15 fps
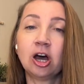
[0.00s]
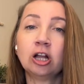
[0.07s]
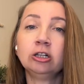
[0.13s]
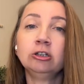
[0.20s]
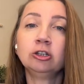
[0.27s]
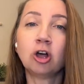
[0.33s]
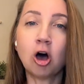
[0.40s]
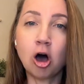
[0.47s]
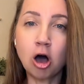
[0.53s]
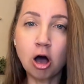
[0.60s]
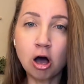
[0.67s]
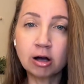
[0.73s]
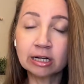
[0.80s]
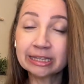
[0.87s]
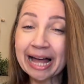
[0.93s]

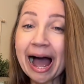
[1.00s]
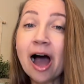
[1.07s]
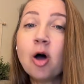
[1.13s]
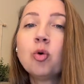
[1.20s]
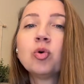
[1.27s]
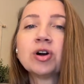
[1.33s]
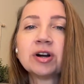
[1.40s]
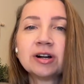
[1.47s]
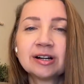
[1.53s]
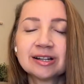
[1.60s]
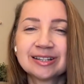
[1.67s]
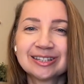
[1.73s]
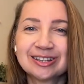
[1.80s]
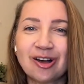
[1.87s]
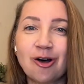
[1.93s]
long
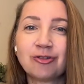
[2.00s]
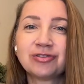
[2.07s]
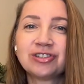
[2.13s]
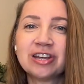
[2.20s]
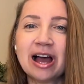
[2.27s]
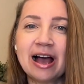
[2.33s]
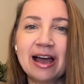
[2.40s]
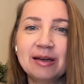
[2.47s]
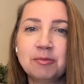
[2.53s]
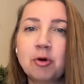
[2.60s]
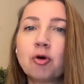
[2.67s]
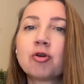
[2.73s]
hours of time